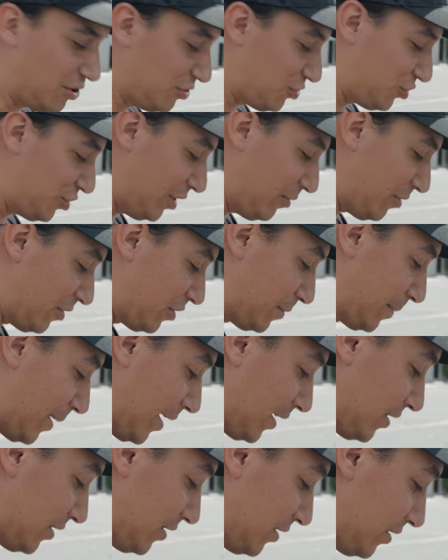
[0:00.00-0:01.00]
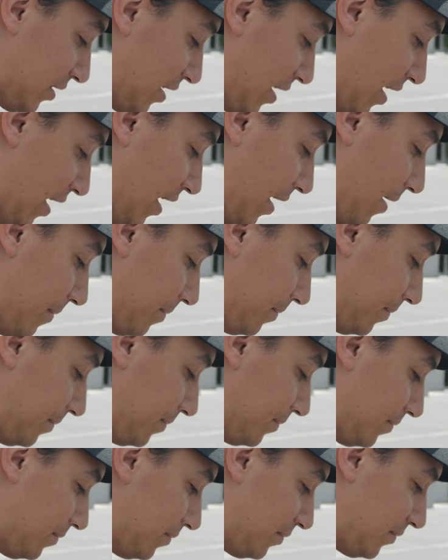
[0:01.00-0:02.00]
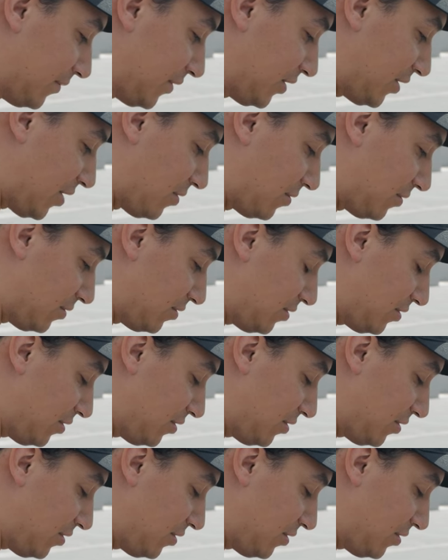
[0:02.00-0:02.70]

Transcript: you know, treat it with respect. So,